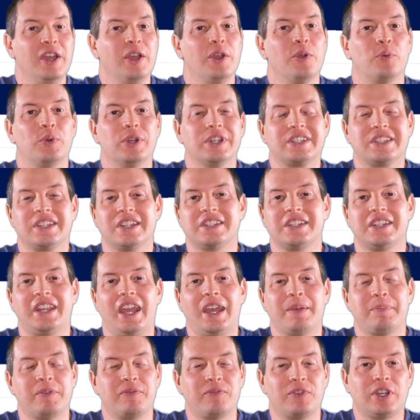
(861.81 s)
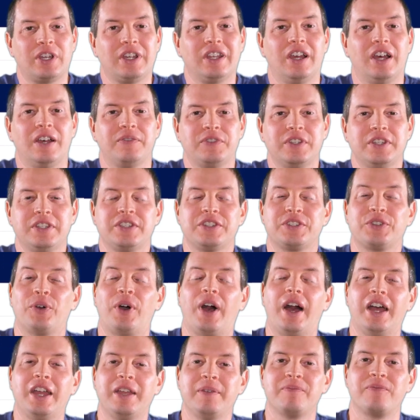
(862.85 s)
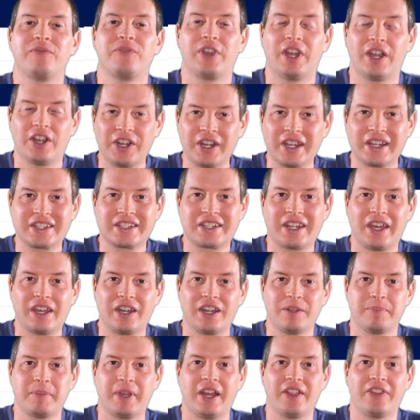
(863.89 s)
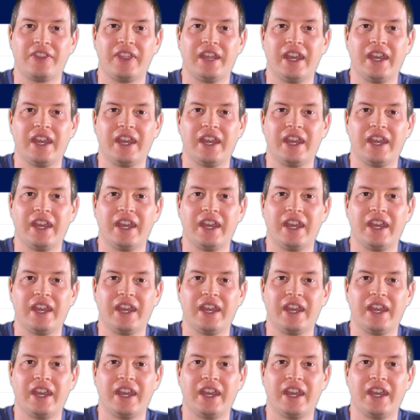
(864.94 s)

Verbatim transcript: which doesn't happen very often, so I'm very excited about